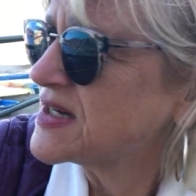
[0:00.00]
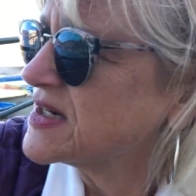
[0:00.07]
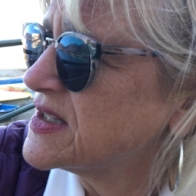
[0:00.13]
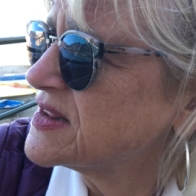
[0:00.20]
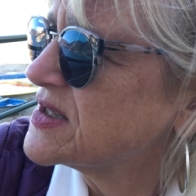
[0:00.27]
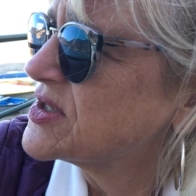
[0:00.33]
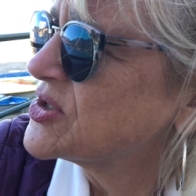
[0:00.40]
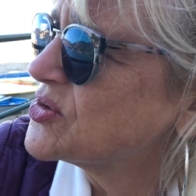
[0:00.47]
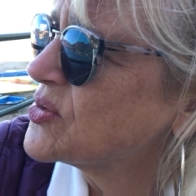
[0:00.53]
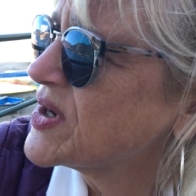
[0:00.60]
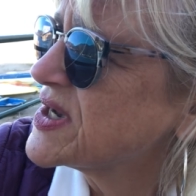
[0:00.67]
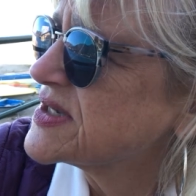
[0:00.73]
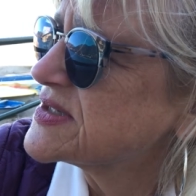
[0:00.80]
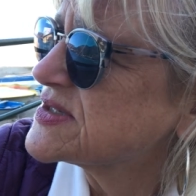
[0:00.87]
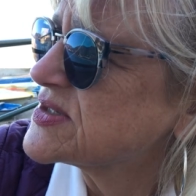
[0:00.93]
than in the
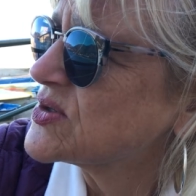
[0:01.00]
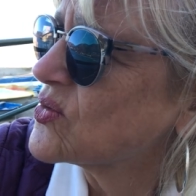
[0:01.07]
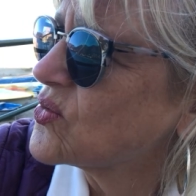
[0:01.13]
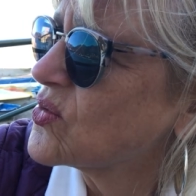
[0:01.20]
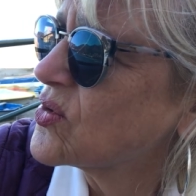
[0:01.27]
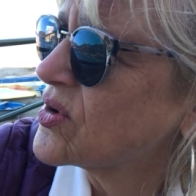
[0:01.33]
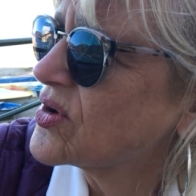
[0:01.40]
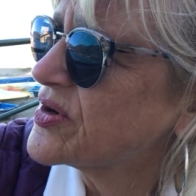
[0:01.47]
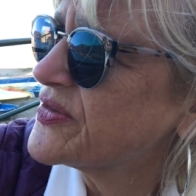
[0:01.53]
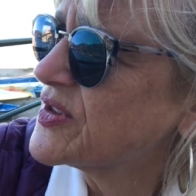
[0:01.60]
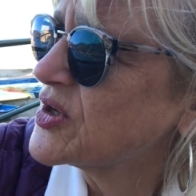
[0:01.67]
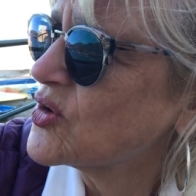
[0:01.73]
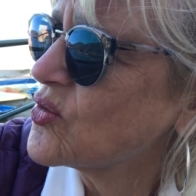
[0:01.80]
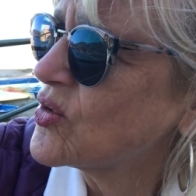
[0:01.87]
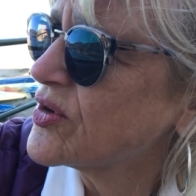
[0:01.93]
US or in
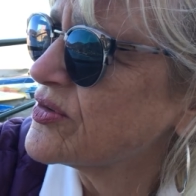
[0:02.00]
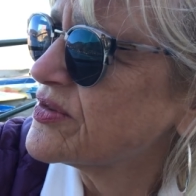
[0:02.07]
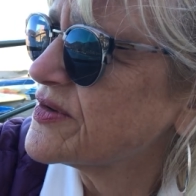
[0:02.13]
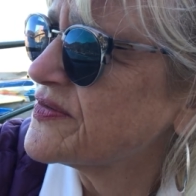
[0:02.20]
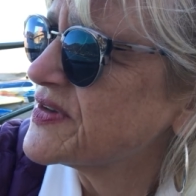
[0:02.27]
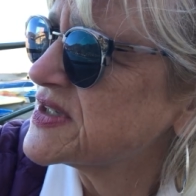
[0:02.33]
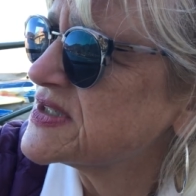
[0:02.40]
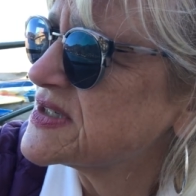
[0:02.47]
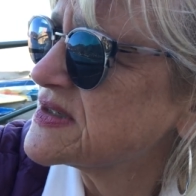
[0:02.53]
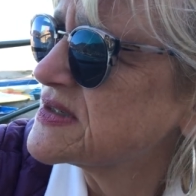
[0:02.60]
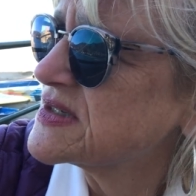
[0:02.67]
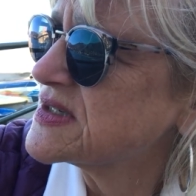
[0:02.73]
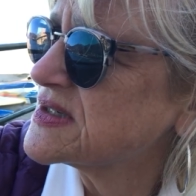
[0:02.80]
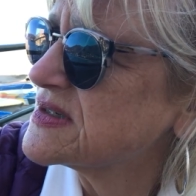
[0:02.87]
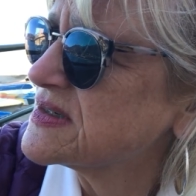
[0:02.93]
the north of
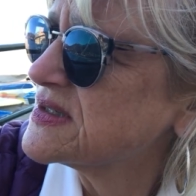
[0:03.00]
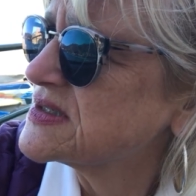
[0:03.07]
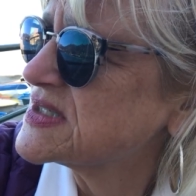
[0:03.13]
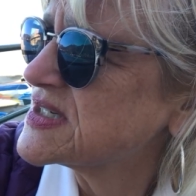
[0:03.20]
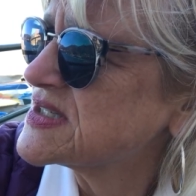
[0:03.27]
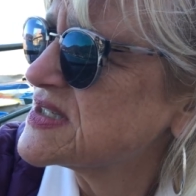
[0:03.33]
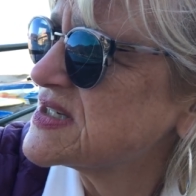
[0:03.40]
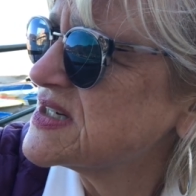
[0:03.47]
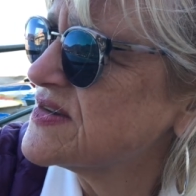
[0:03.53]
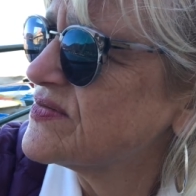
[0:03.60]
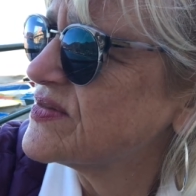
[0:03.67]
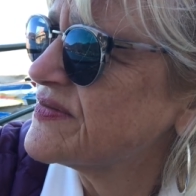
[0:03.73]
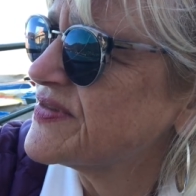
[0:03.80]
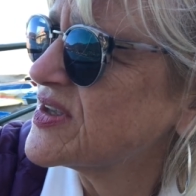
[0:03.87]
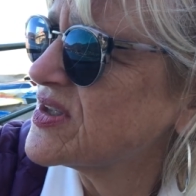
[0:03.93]
Italy. It doesn't
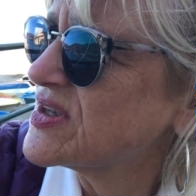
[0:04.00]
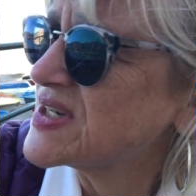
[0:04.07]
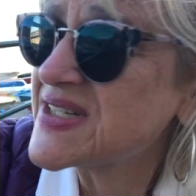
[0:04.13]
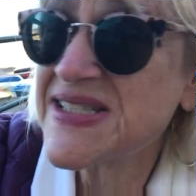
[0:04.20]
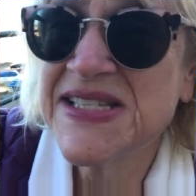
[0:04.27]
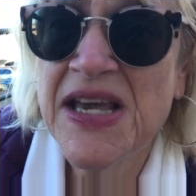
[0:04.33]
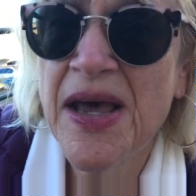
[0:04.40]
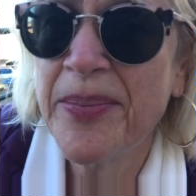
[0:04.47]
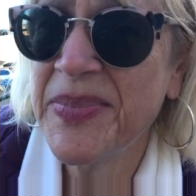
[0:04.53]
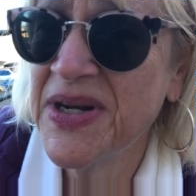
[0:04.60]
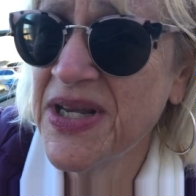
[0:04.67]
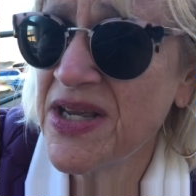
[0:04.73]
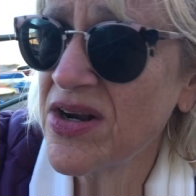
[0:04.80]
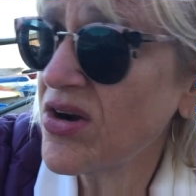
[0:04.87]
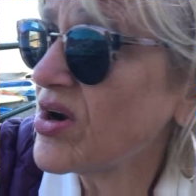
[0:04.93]
even feel like it's
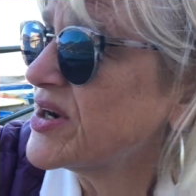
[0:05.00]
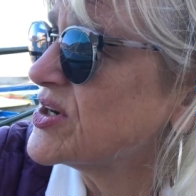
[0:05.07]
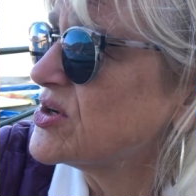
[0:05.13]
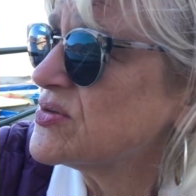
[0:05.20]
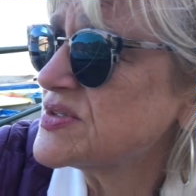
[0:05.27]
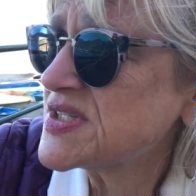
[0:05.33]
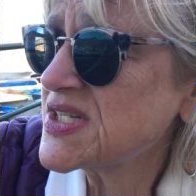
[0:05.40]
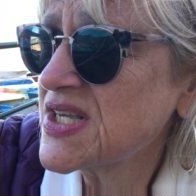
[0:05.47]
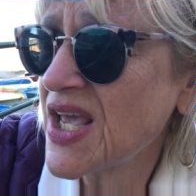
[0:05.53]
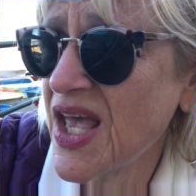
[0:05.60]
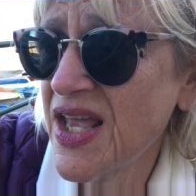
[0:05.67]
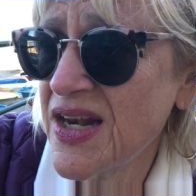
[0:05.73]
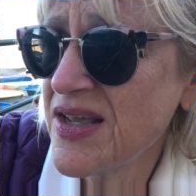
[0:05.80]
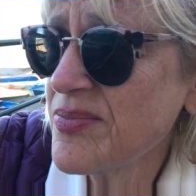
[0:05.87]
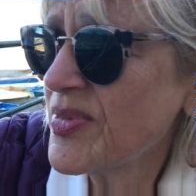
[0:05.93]
happening here. I don't see
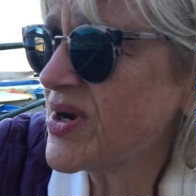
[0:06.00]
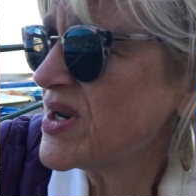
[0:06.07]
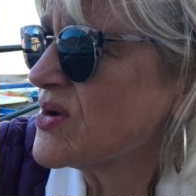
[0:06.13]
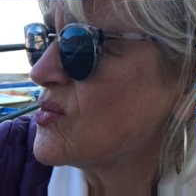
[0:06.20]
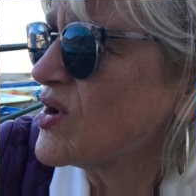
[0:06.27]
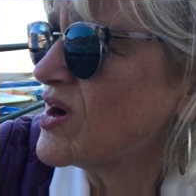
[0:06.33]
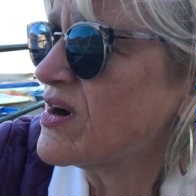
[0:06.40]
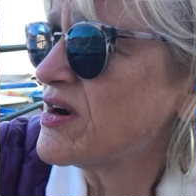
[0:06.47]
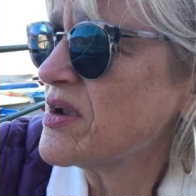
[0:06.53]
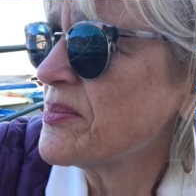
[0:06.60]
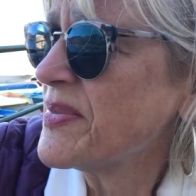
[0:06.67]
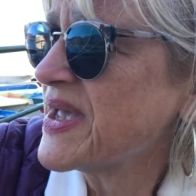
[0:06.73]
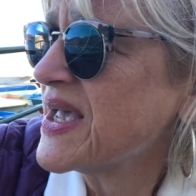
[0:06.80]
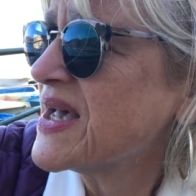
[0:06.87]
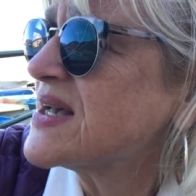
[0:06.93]
anybody wearing a
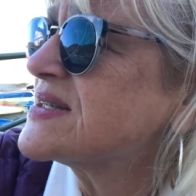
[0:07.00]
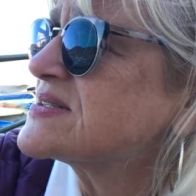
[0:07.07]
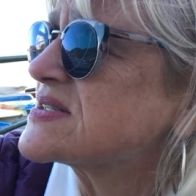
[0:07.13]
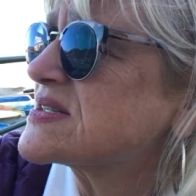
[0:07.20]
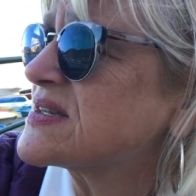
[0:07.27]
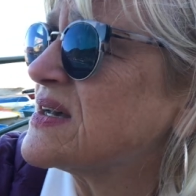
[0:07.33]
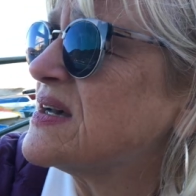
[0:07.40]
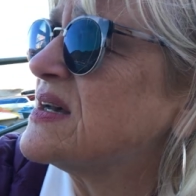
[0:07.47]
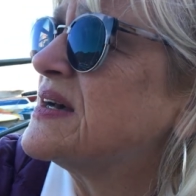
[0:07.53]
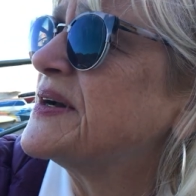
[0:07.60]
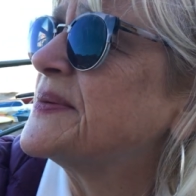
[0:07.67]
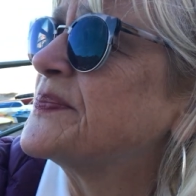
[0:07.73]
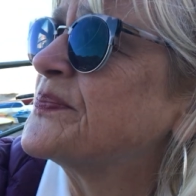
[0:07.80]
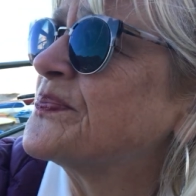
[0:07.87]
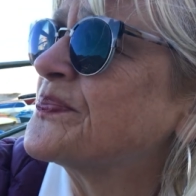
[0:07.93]
mask.
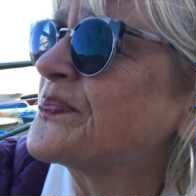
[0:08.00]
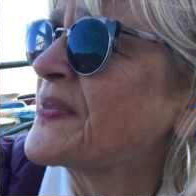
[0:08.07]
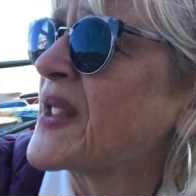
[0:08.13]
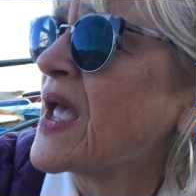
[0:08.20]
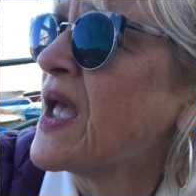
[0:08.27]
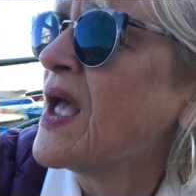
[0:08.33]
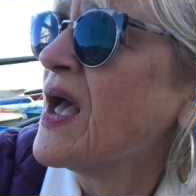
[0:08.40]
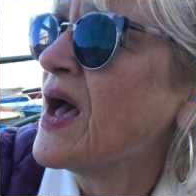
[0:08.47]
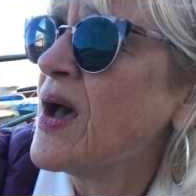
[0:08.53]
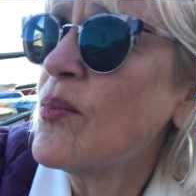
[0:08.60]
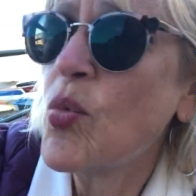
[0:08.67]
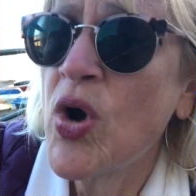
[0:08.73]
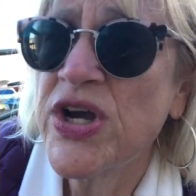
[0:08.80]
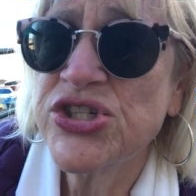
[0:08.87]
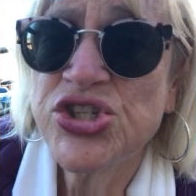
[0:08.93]
I'm
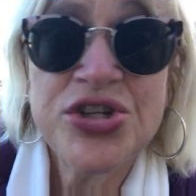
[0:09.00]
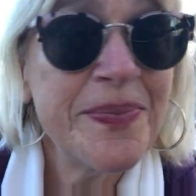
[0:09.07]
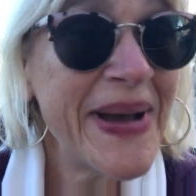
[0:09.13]
washing